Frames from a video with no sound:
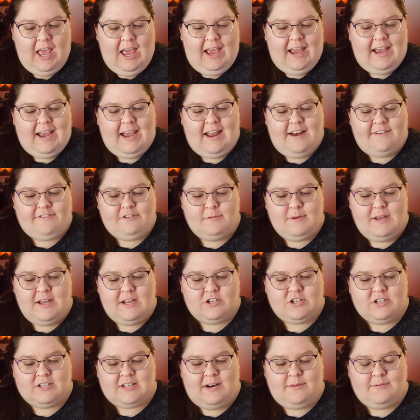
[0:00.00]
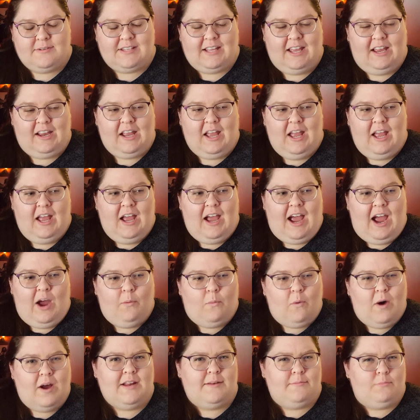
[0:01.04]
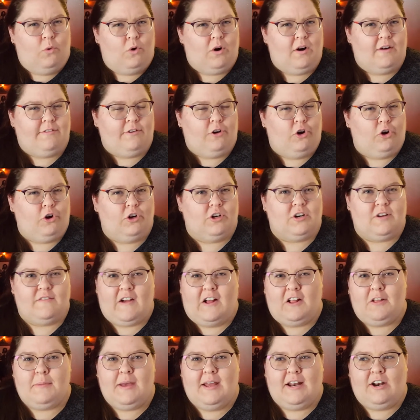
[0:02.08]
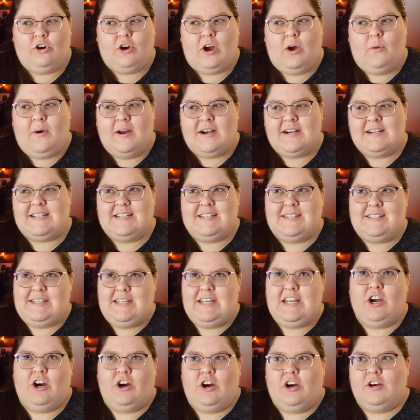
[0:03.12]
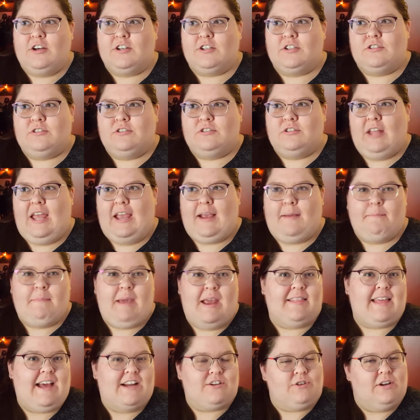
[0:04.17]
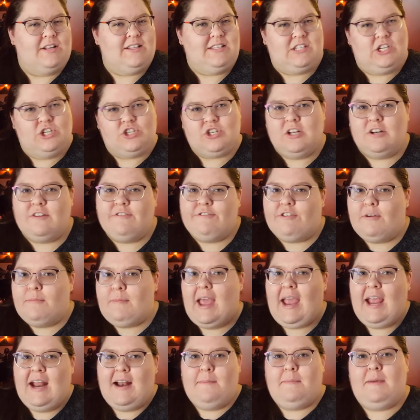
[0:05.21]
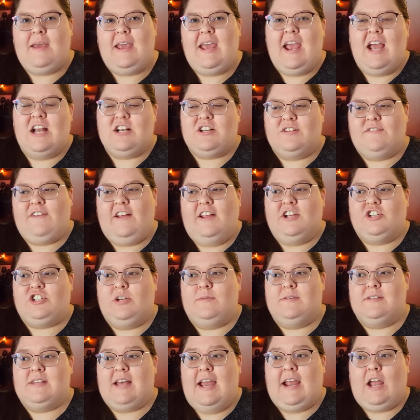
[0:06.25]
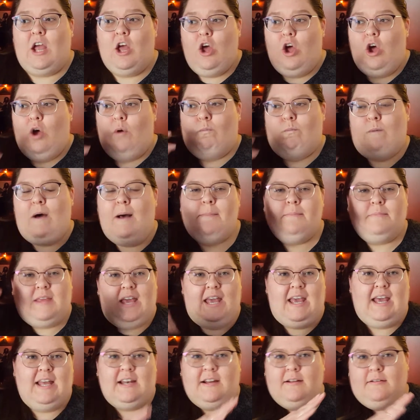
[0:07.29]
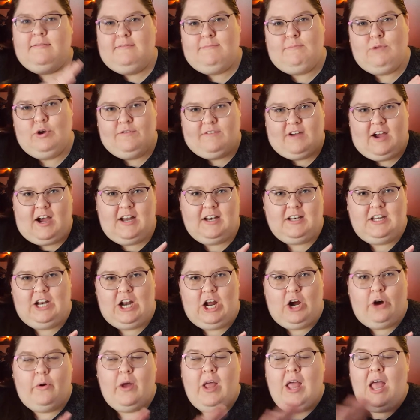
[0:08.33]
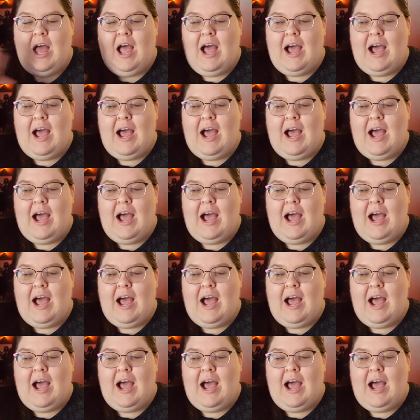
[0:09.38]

And for me, it just kind of was like, I wanted more of her development, or I wanted to see her like make that transition from A to B. It just felt like she was like, well, kid, move on, you know?